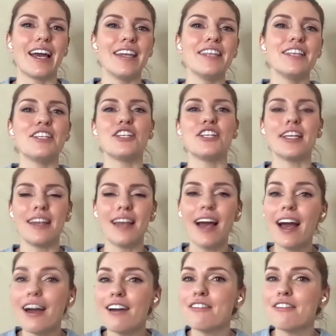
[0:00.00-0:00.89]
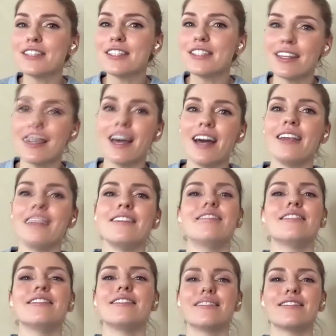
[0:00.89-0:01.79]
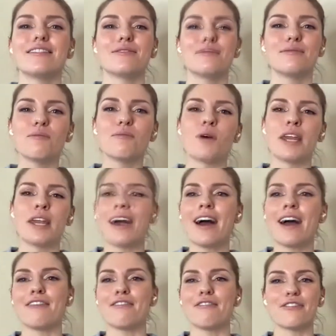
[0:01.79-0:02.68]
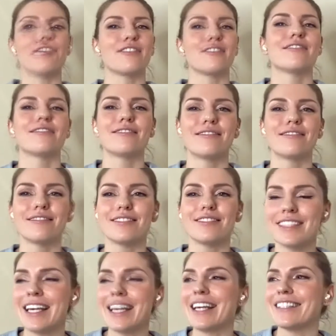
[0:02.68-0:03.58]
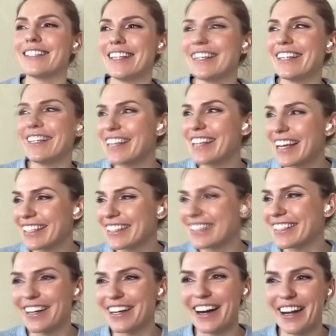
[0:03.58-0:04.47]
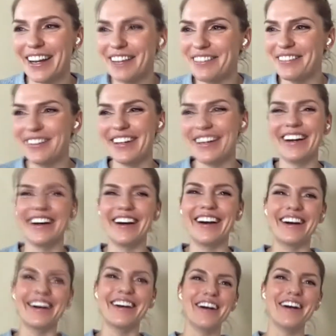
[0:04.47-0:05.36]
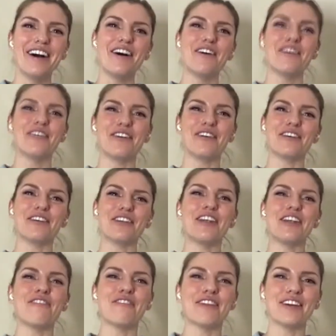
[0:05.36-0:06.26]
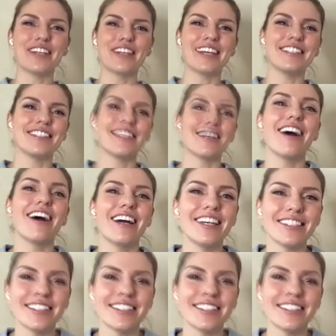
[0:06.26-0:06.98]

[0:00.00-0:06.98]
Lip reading: energy left to then want to have sexy time or feel that desire.